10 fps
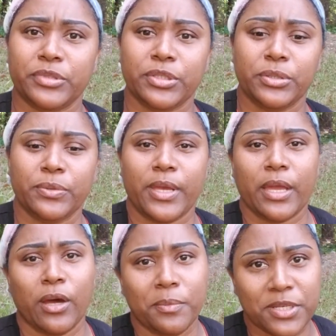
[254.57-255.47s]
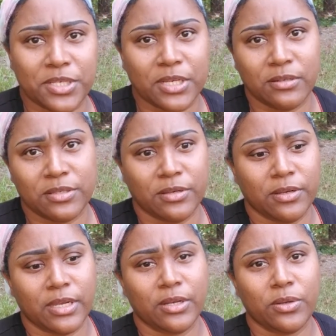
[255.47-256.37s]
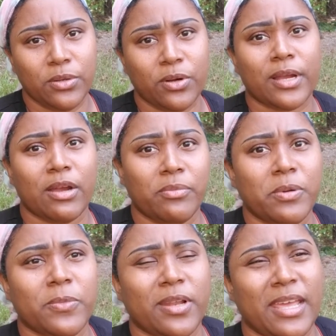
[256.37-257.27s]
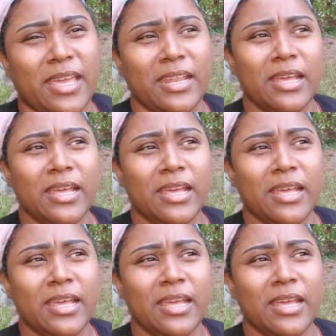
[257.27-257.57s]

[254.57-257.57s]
to a homeless shelter in New York. I remember that.